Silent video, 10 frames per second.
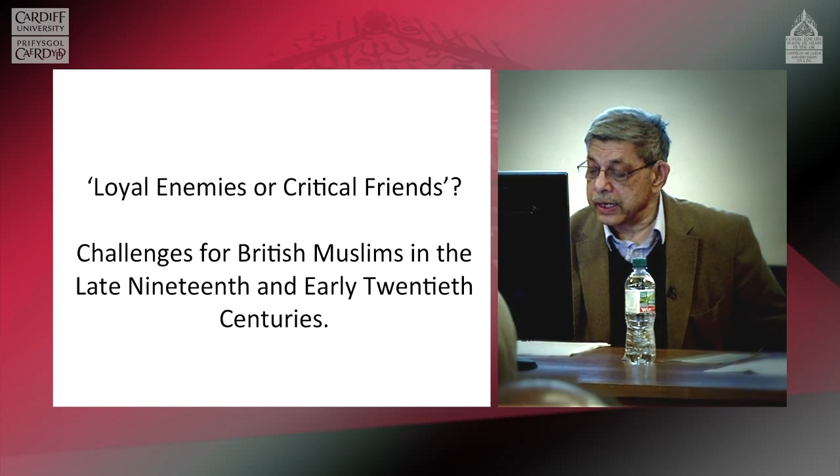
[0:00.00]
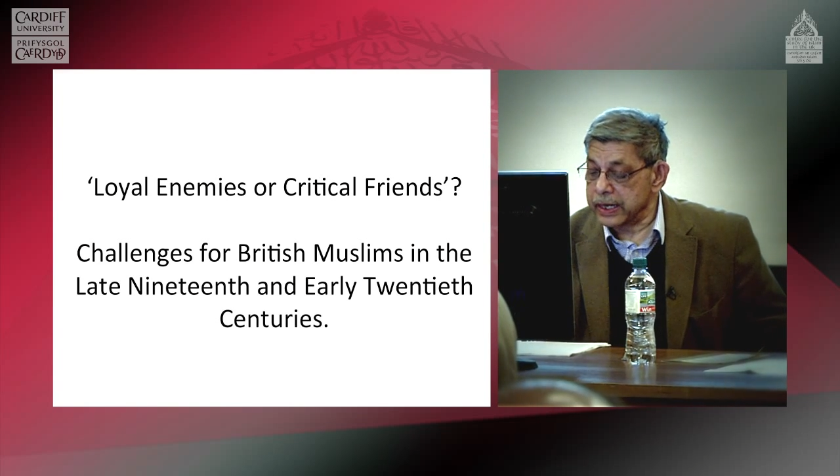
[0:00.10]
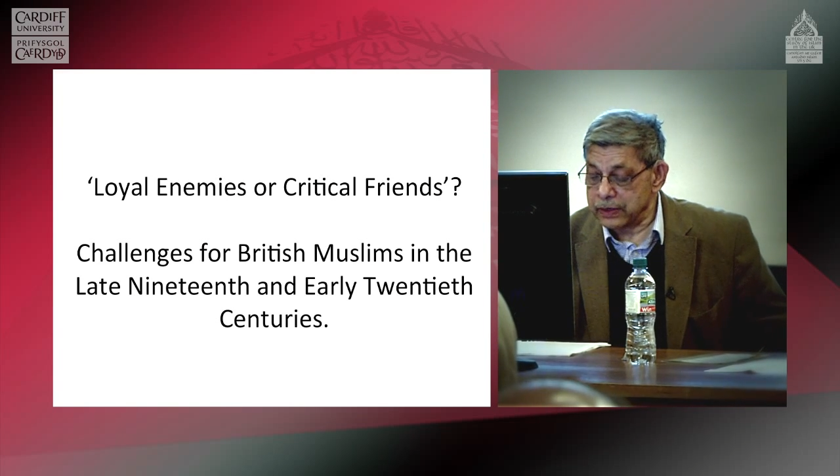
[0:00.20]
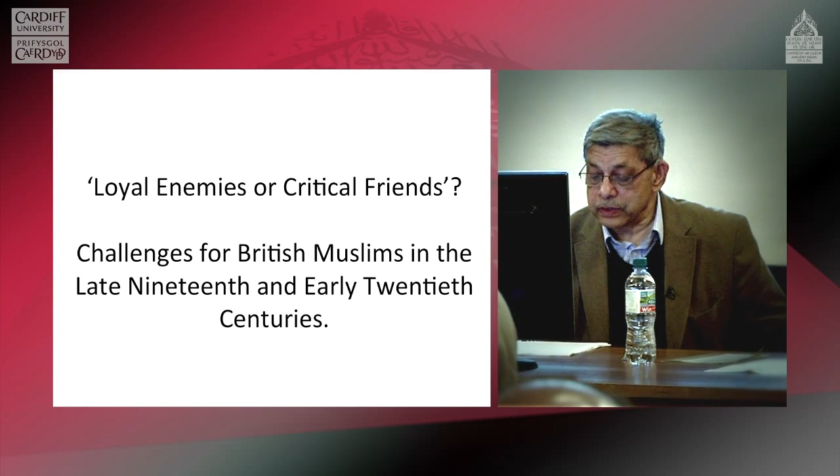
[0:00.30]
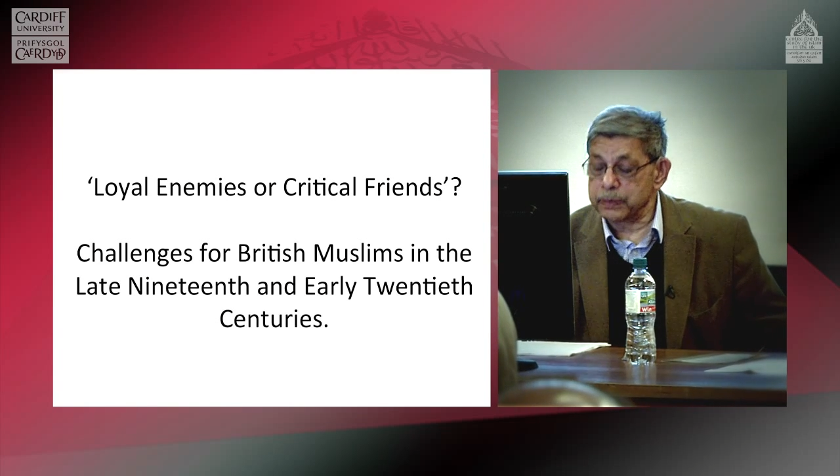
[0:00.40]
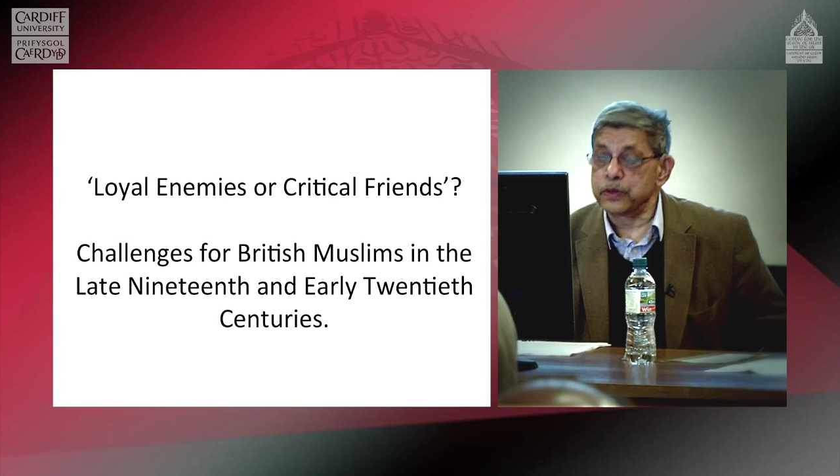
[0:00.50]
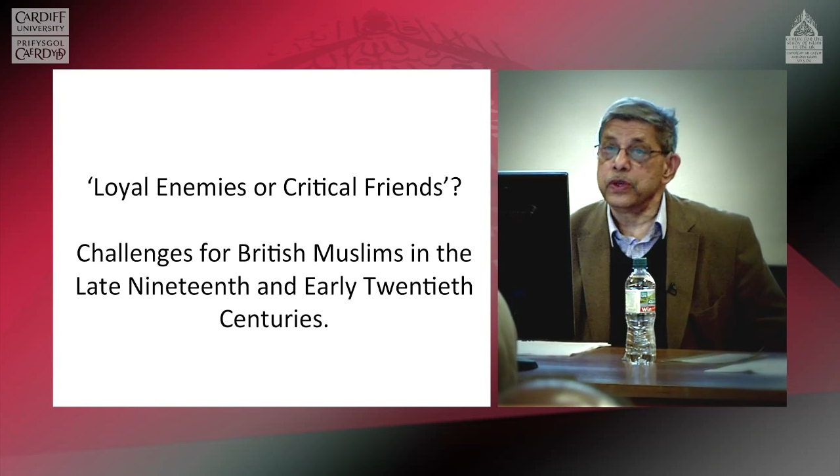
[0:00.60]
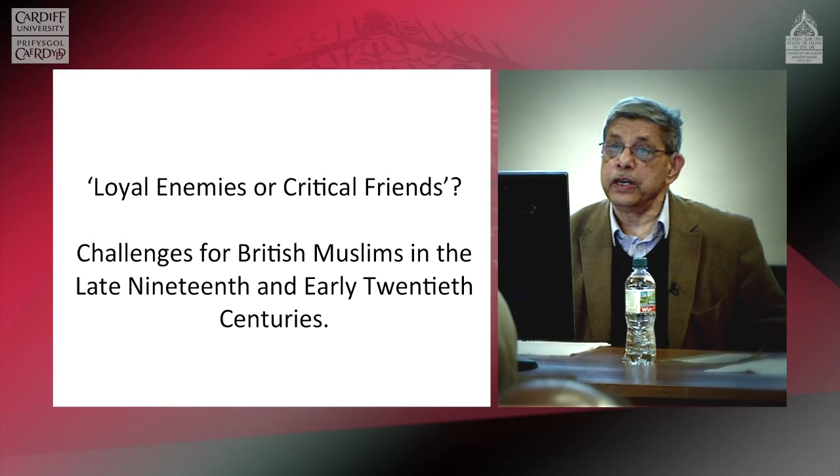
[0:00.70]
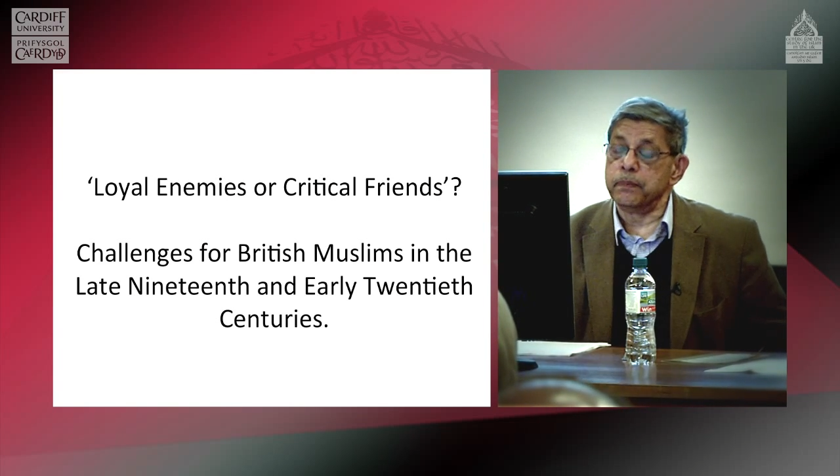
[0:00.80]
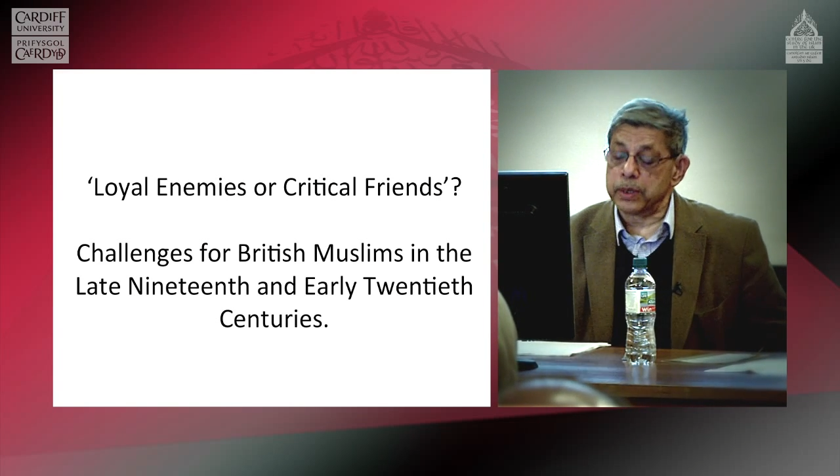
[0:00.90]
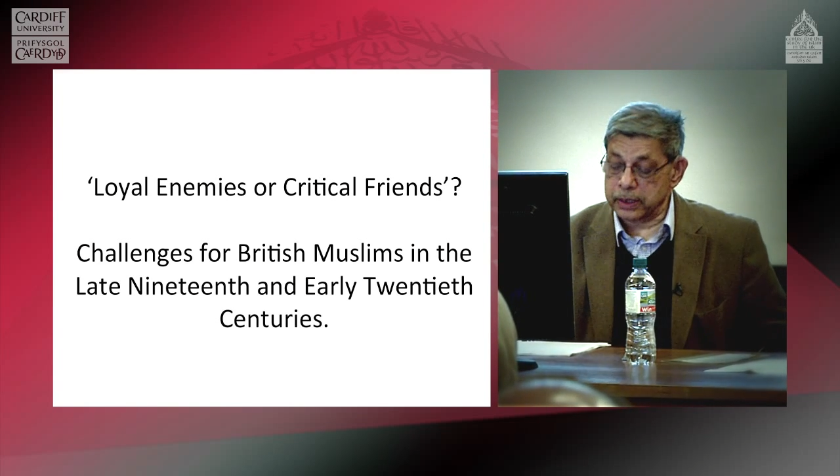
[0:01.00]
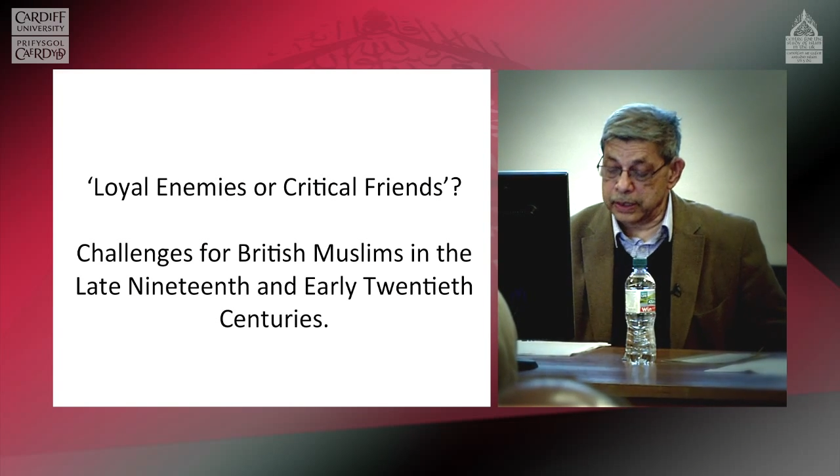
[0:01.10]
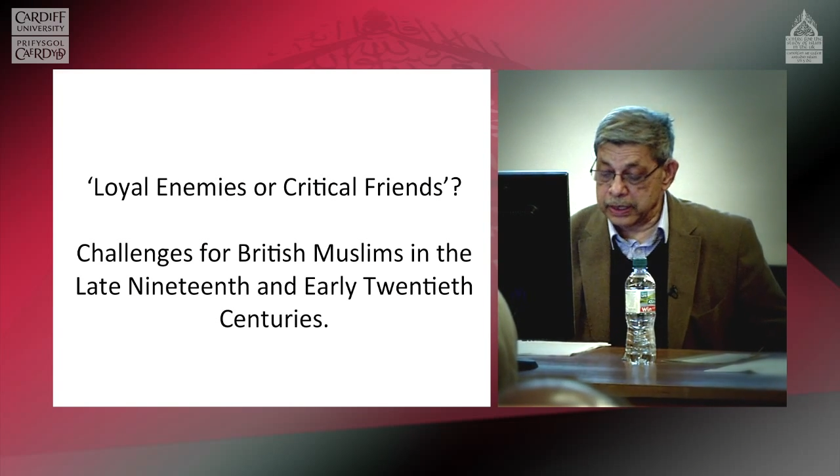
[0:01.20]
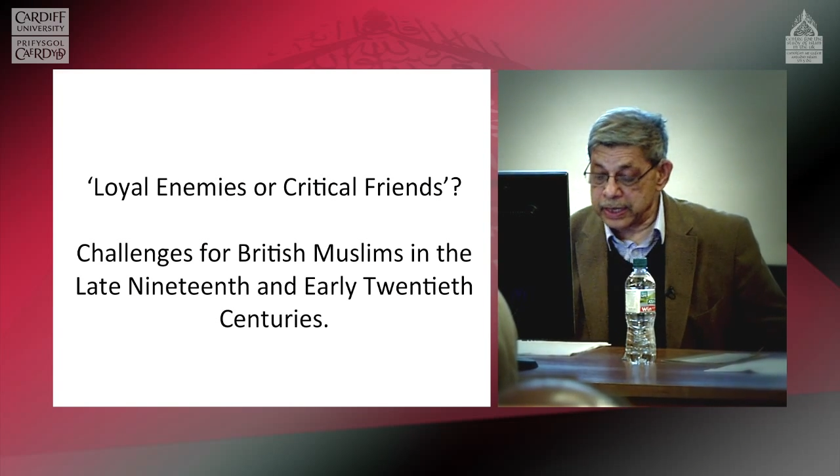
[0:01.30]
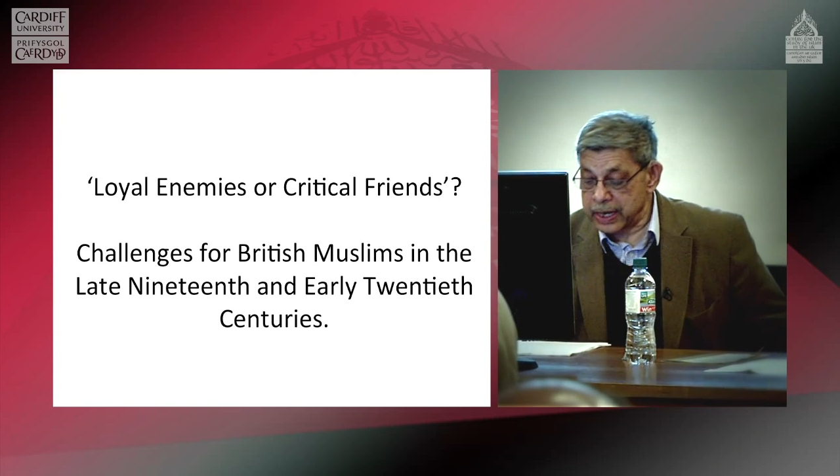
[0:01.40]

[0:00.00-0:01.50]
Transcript: encounter between Britain